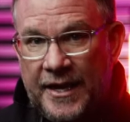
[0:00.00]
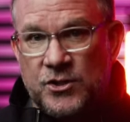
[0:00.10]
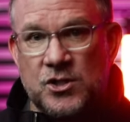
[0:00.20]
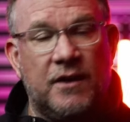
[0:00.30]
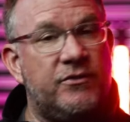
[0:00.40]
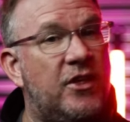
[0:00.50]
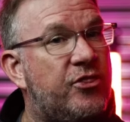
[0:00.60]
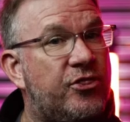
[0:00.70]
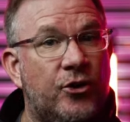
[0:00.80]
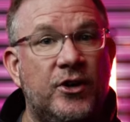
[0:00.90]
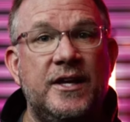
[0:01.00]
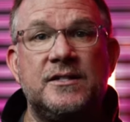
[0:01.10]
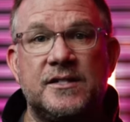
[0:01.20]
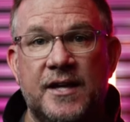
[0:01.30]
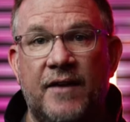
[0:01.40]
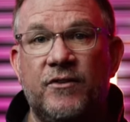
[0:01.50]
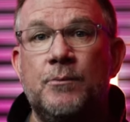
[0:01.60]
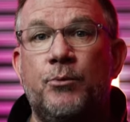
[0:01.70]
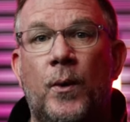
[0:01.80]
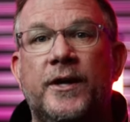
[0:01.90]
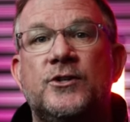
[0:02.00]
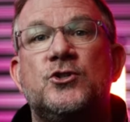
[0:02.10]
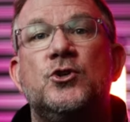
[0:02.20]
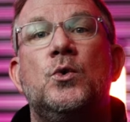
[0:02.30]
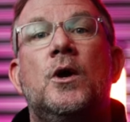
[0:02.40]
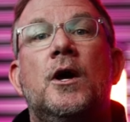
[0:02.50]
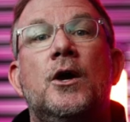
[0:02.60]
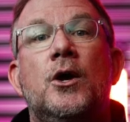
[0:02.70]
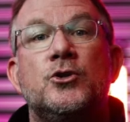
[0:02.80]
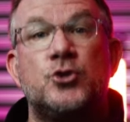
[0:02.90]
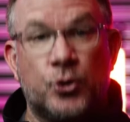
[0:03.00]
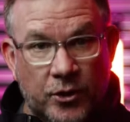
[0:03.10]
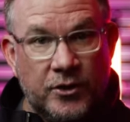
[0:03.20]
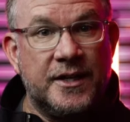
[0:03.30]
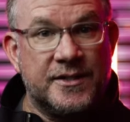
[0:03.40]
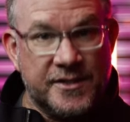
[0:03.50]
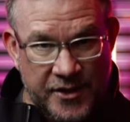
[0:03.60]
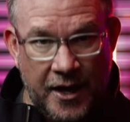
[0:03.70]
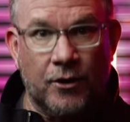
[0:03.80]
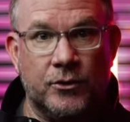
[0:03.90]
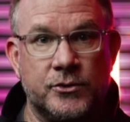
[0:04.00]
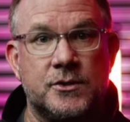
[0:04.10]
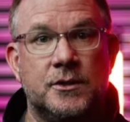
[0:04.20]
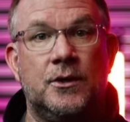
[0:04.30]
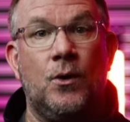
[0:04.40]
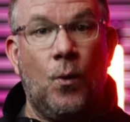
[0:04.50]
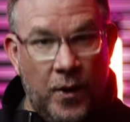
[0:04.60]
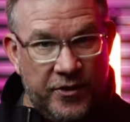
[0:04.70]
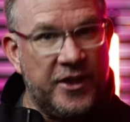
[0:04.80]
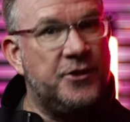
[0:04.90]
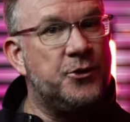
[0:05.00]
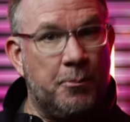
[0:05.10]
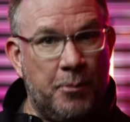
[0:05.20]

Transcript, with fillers: each of the 37.2 trillion cells within your